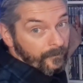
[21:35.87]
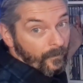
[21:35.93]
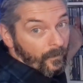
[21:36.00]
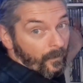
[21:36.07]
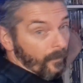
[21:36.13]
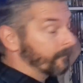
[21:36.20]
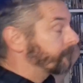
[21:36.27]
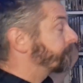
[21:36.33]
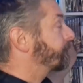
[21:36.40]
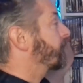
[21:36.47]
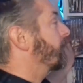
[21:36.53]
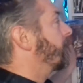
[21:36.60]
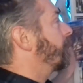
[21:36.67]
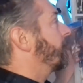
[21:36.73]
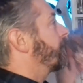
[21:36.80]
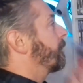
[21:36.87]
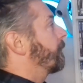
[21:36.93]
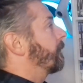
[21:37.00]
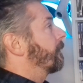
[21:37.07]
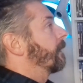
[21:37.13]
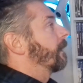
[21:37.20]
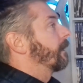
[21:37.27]
4.
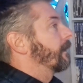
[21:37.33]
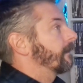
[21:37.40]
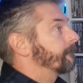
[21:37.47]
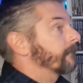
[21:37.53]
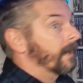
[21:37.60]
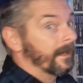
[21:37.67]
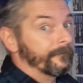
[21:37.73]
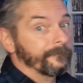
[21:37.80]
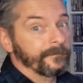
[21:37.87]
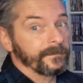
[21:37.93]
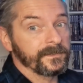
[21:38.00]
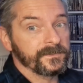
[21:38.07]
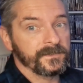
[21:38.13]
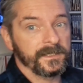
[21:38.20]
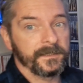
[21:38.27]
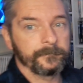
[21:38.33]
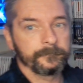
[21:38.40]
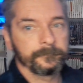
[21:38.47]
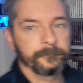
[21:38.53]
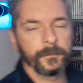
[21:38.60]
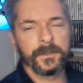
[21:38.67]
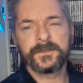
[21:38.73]
Have finished it.
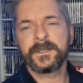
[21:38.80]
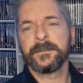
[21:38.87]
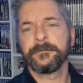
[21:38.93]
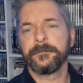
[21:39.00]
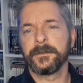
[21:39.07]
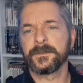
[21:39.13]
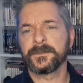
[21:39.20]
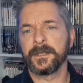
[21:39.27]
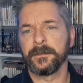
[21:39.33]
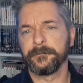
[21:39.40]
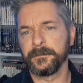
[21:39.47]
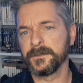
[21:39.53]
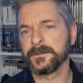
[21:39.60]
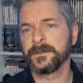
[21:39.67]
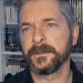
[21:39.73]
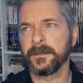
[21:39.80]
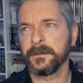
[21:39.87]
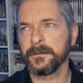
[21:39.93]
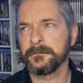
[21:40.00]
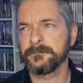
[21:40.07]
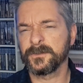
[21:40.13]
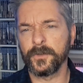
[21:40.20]
Well, I say I finished it. I finished the
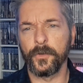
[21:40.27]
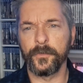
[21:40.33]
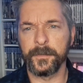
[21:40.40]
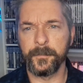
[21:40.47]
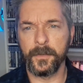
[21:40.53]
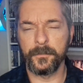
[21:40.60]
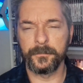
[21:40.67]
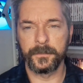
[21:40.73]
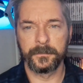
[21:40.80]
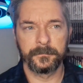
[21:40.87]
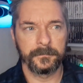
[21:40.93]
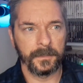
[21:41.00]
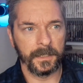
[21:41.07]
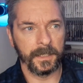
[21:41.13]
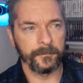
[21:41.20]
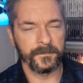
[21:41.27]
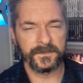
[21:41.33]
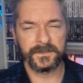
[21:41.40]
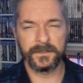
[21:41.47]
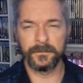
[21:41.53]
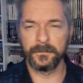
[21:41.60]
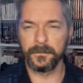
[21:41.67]
story mode. There's
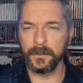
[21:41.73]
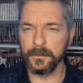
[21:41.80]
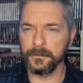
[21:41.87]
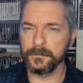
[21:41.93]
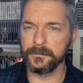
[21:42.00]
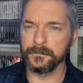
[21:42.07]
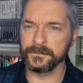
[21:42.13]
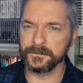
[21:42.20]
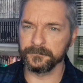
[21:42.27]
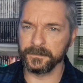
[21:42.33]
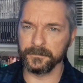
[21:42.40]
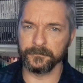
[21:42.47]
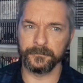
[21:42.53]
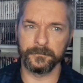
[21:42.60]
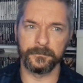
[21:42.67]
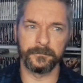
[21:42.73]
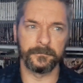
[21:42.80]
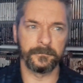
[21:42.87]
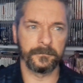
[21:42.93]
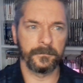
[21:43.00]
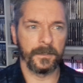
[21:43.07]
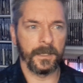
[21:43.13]
still loads of
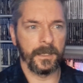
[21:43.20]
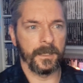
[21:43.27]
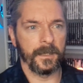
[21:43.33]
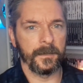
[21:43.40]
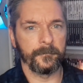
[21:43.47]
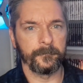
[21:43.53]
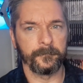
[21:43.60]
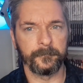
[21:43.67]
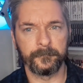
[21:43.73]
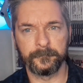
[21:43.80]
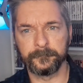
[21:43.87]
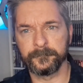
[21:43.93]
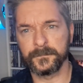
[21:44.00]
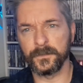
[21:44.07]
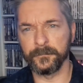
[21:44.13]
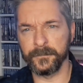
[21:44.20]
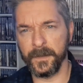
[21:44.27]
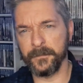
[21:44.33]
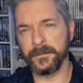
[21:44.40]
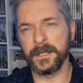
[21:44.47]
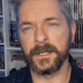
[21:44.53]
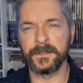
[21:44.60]
different sort of
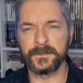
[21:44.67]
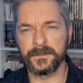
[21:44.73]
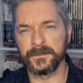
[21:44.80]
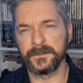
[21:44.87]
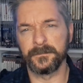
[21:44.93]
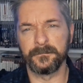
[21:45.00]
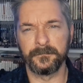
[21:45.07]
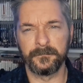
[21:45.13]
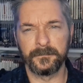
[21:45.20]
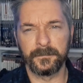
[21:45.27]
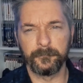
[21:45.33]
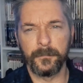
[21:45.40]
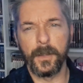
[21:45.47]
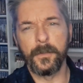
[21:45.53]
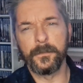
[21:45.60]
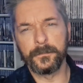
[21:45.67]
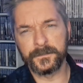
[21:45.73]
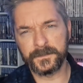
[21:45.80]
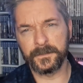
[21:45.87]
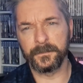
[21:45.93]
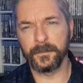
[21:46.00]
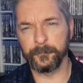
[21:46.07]
variations and
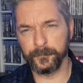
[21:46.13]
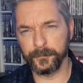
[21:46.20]
modes to